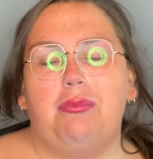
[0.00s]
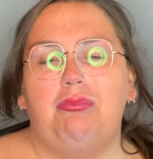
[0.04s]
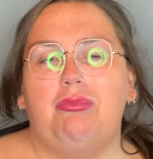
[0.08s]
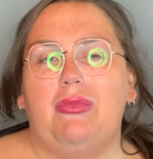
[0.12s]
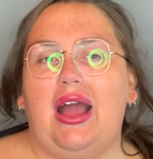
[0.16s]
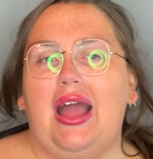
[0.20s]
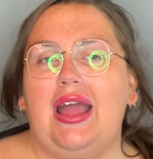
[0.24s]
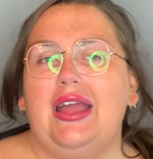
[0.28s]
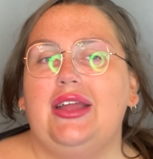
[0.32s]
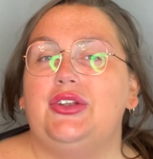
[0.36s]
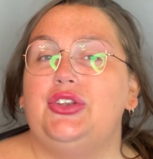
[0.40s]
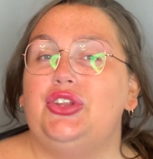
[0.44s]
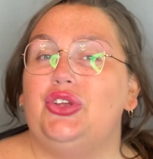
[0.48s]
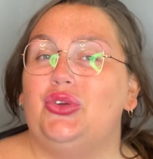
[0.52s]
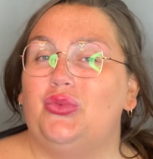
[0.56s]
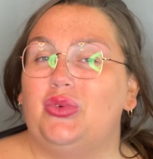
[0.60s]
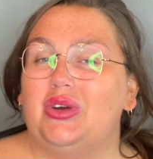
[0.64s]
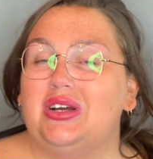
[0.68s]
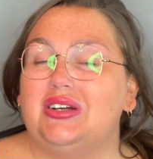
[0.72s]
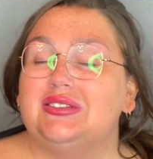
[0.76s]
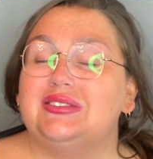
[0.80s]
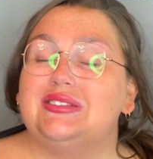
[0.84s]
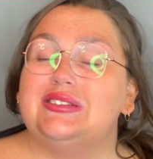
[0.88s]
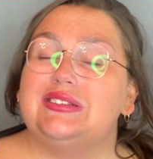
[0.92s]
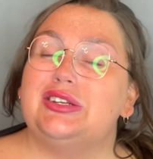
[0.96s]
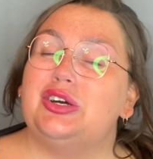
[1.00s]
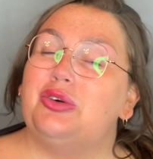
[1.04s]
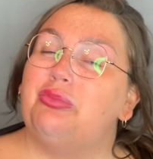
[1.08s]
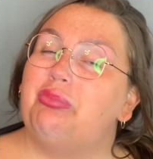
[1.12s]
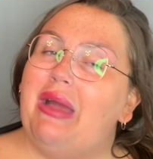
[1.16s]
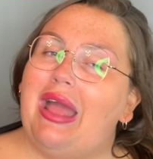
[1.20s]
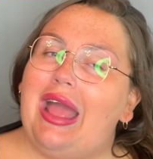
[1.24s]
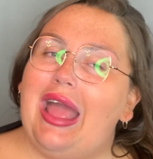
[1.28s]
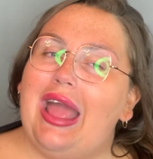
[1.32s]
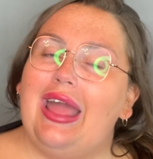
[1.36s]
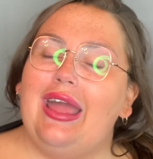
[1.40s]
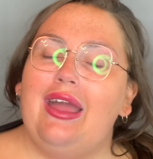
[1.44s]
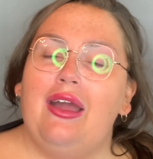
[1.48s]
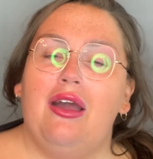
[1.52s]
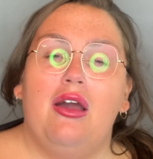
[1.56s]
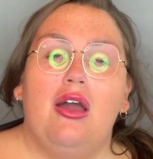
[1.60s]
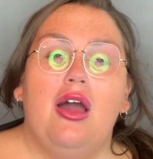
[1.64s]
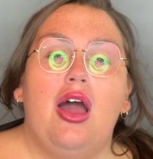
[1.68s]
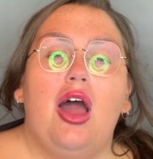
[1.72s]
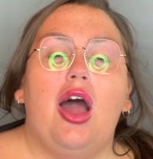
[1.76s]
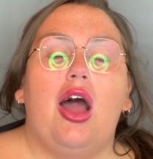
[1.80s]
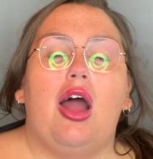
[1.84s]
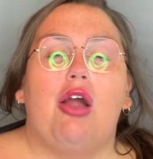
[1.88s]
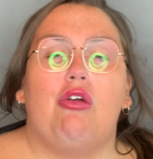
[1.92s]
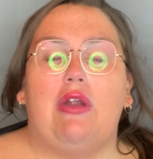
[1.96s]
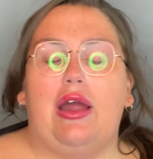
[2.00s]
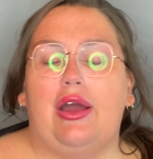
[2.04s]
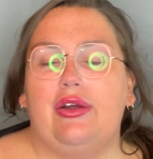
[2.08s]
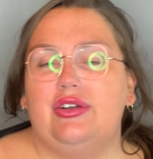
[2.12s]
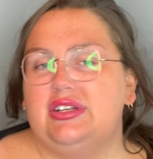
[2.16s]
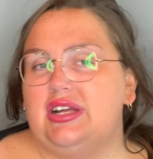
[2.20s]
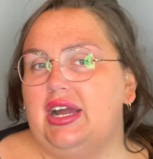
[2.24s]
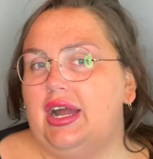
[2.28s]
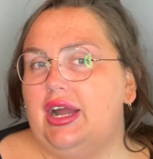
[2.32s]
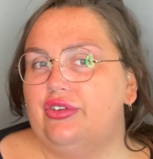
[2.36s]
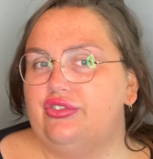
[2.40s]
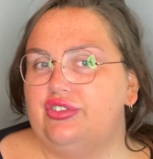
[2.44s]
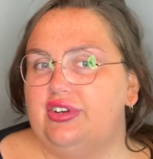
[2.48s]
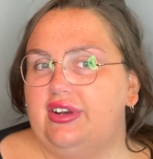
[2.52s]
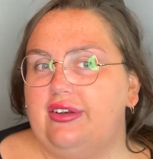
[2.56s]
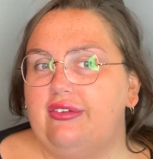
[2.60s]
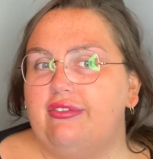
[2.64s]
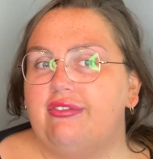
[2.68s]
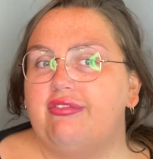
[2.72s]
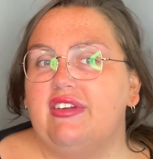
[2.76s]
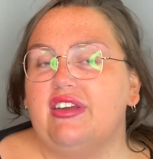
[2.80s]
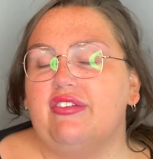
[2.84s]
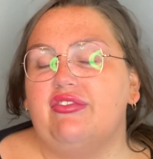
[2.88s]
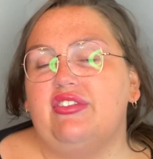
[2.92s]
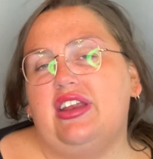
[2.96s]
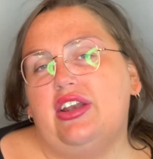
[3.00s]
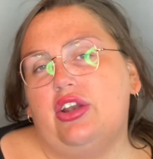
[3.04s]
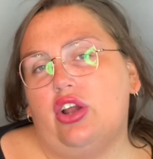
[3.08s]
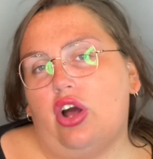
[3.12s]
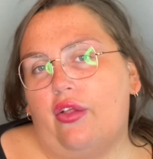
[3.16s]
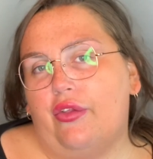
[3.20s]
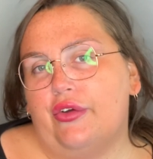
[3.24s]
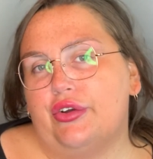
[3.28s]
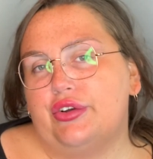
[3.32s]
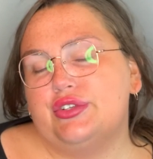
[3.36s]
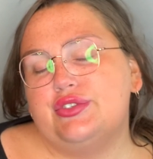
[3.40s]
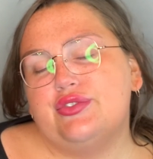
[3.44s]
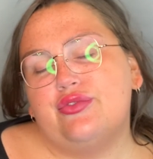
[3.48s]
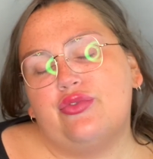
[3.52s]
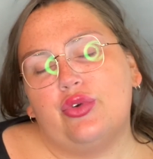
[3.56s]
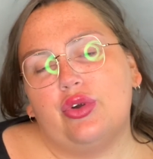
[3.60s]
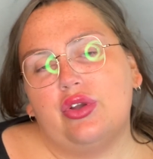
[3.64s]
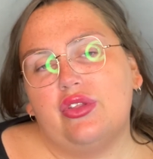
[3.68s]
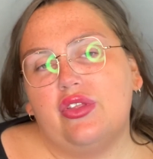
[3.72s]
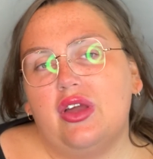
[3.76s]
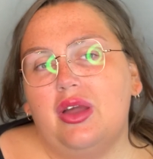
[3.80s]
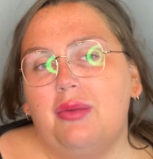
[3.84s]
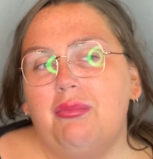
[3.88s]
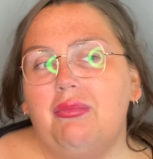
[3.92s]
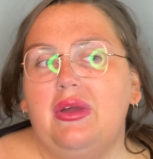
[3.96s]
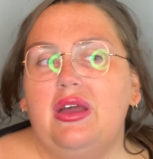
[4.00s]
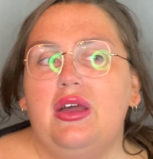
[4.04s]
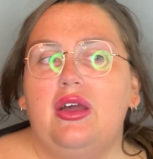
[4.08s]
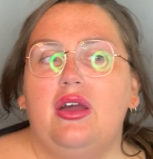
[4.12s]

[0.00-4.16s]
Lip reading: by, and you will still pay around $150 for them.